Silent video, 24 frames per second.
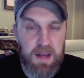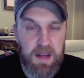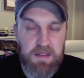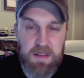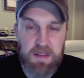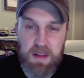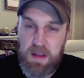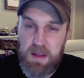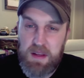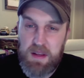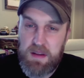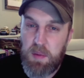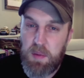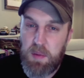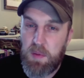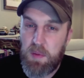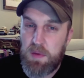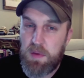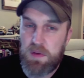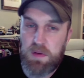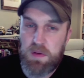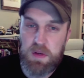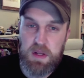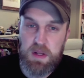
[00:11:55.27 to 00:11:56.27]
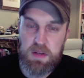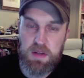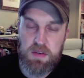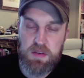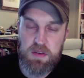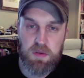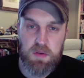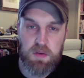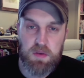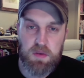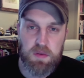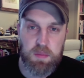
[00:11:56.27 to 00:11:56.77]
even at that time, I wasn't doing any
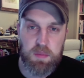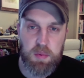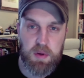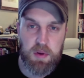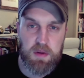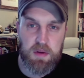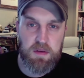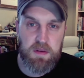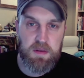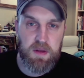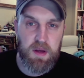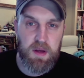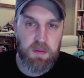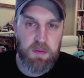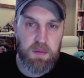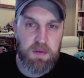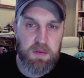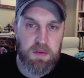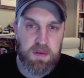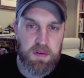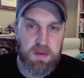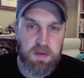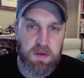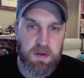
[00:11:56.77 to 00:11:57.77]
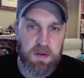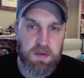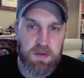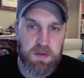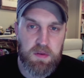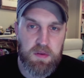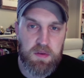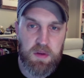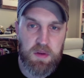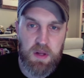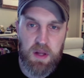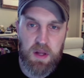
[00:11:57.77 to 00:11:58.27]
children's books. I was still
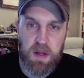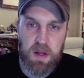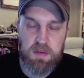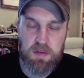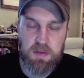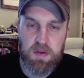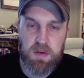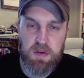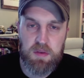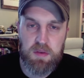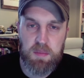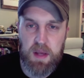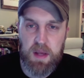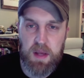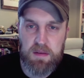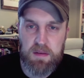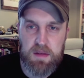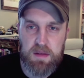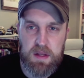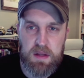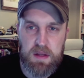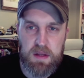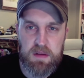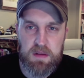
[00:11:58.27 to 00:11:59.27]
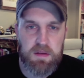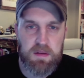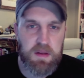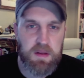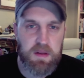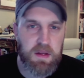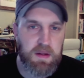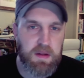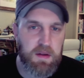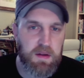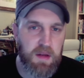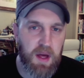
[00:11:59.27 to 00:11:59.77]
just doing a lot of children's
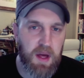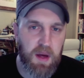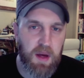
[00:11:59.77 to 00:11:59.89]
magazines and